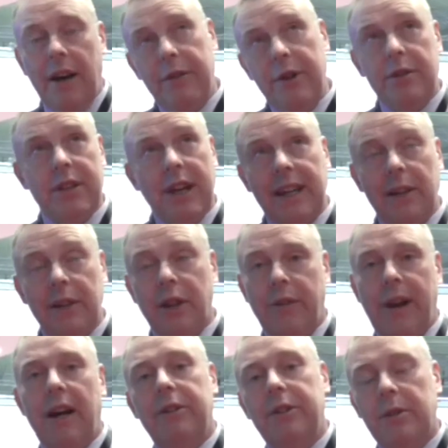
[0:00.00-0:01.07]
If you take a look
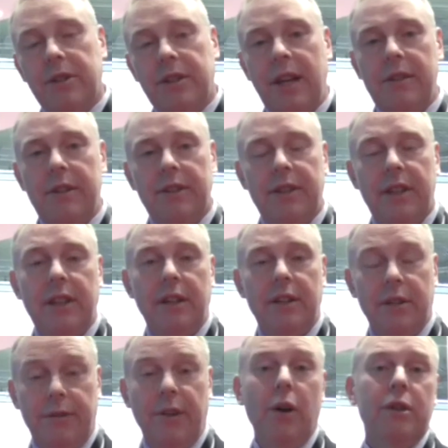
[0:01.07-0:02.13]
around, you'll see that
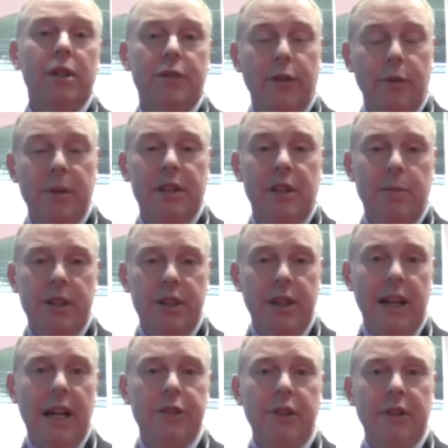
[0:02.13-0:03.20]
the focus for Mitsubishi
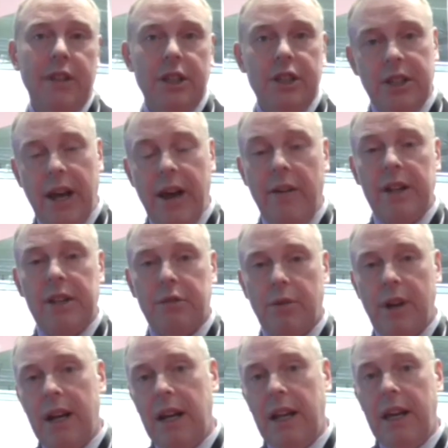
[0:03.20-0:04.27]
Electric this year is
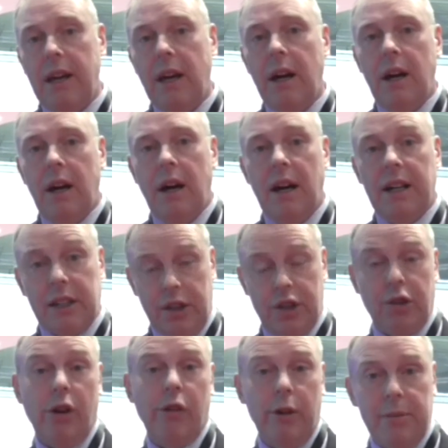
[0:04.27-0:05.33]
really
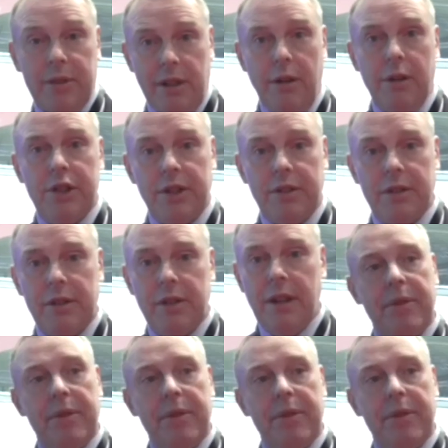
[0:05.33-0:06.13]
control room solutions.